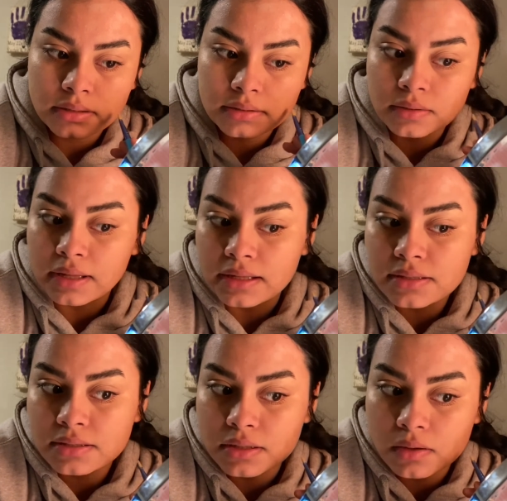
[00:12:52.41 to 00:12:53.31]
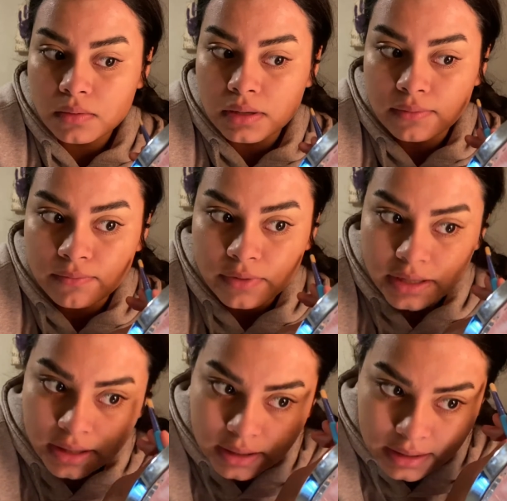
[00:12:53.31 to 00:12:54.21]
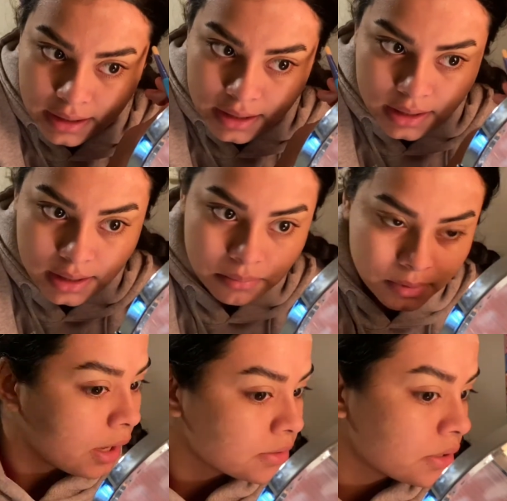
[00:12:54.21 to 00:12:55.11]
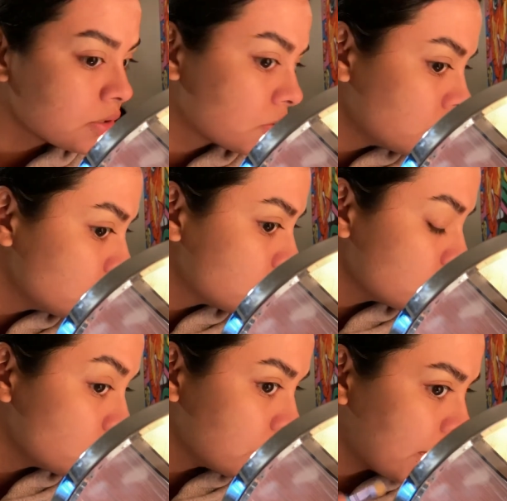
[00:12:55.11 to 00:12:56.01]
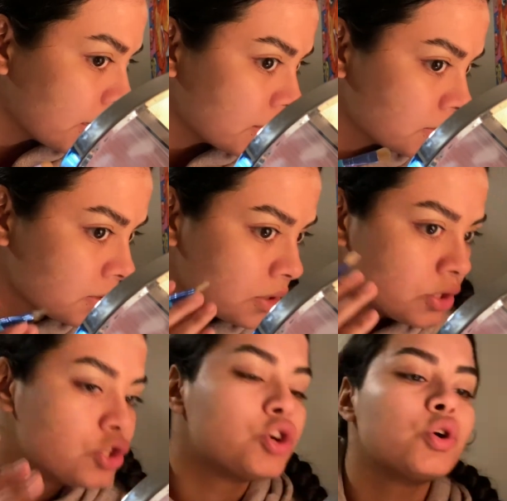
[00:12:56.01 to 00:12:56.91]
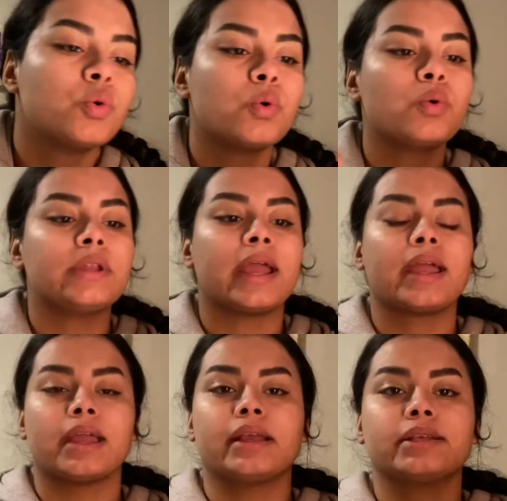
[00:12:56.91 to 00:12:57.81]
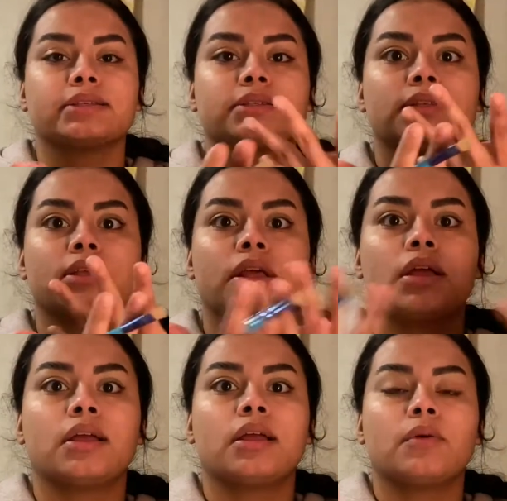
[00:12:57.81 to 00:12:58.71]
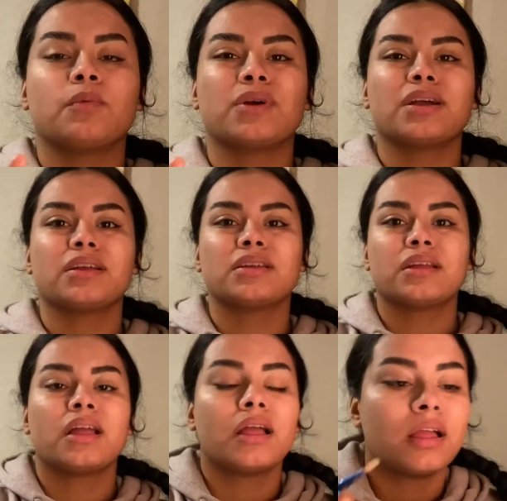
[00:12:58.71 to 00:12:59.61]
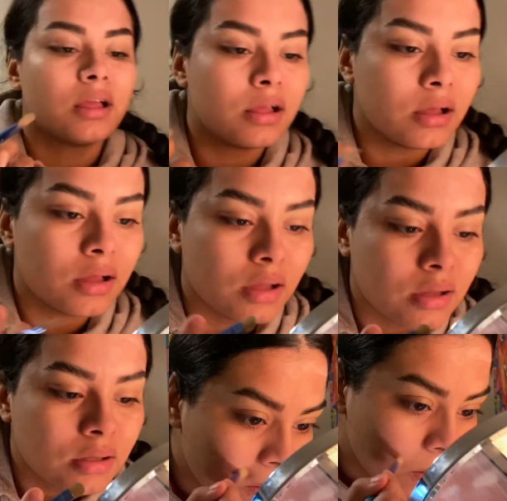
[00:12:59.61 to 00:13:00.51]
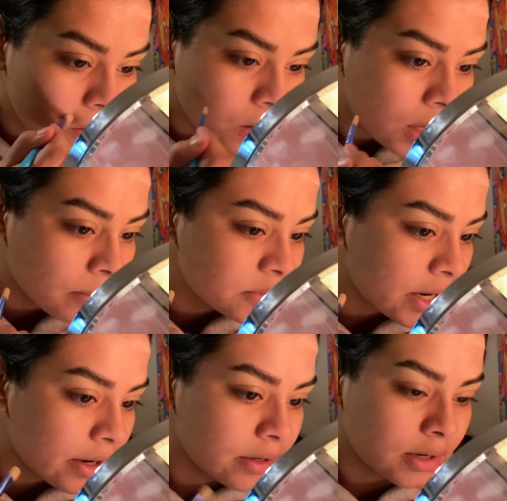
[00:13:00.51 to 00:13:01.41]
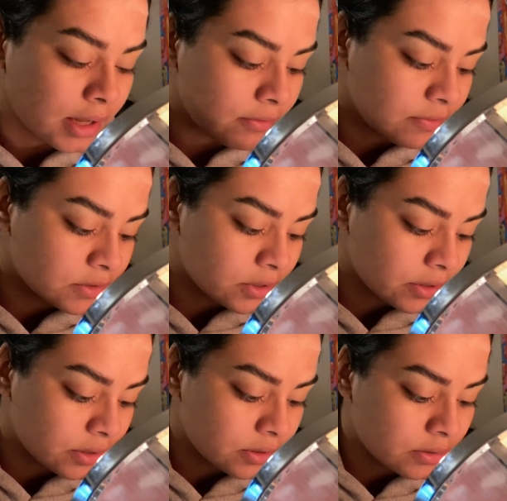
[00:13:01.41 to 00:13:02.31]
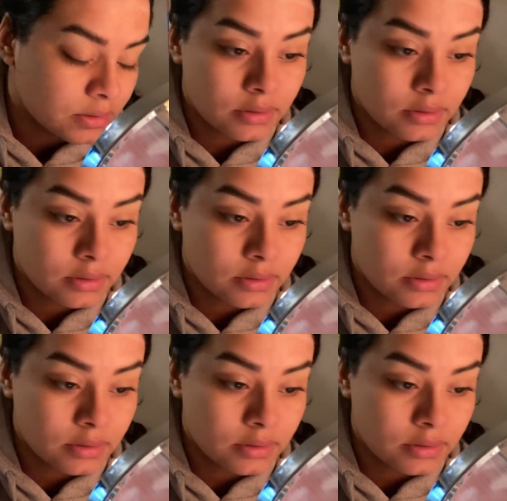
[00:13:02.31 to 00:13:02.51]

So that's so freaking lame. I start school in 2 days. 2 days. What? Ugh. I'm tired and I haven't even started yet.